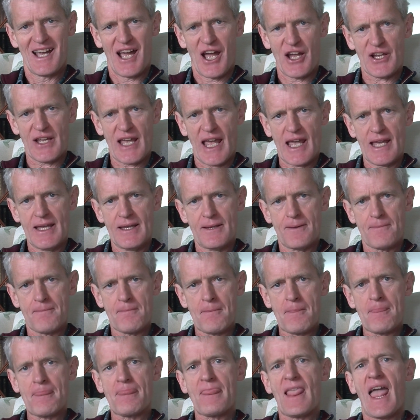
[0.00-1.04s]
Okay,
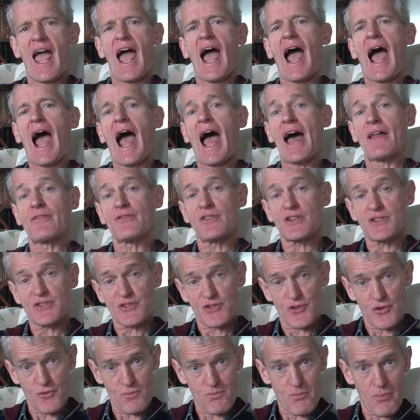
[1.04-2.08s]
and the
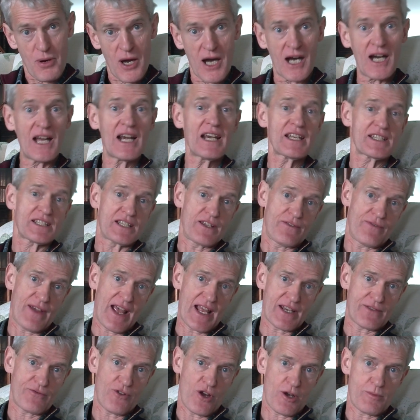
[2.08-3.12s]
superlative
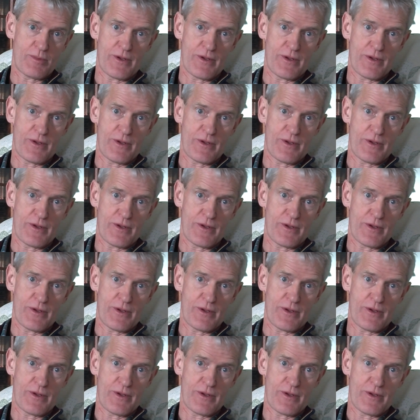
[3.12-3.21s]
adverb,